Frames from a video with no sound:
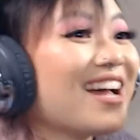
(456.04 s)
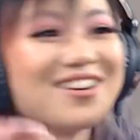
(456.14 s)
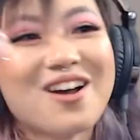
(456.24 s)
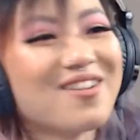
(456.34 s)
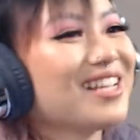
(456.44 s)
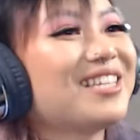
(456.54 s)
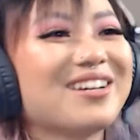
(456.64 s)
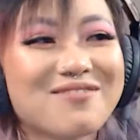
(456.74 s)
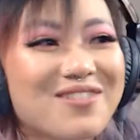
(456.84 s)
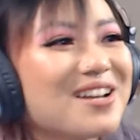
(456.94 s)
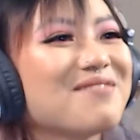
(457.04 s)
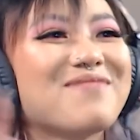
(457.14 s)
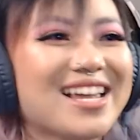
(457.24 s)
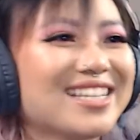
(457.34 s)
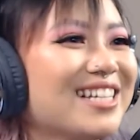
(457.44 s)
no, it went
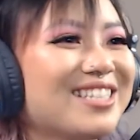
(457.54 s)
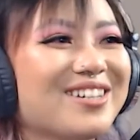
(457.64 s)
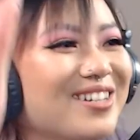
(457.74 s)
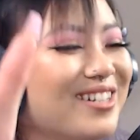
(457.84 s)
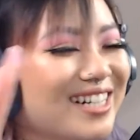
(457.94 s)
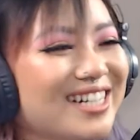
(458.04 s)
amazing. So you're good.